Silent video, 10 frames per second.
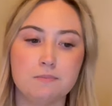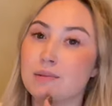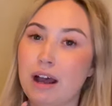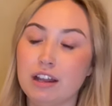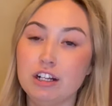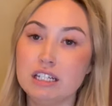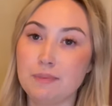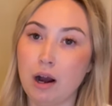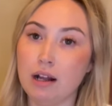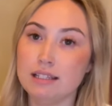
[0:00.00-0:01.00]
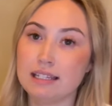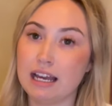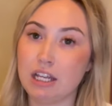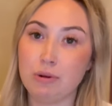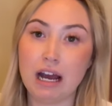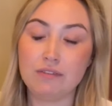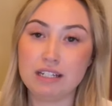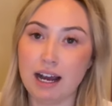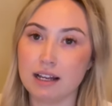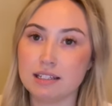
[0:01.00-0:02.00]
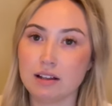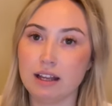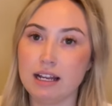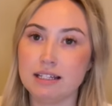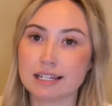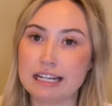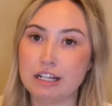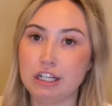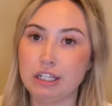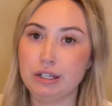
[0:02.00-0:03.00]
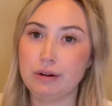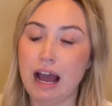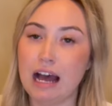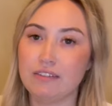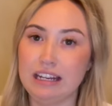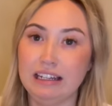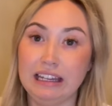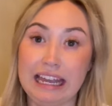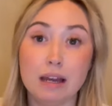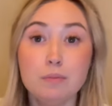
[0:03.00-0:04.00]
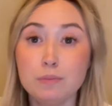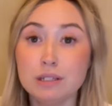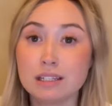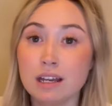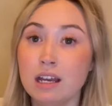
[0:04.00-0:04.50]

Some other spots that you would have task lights include having lamps.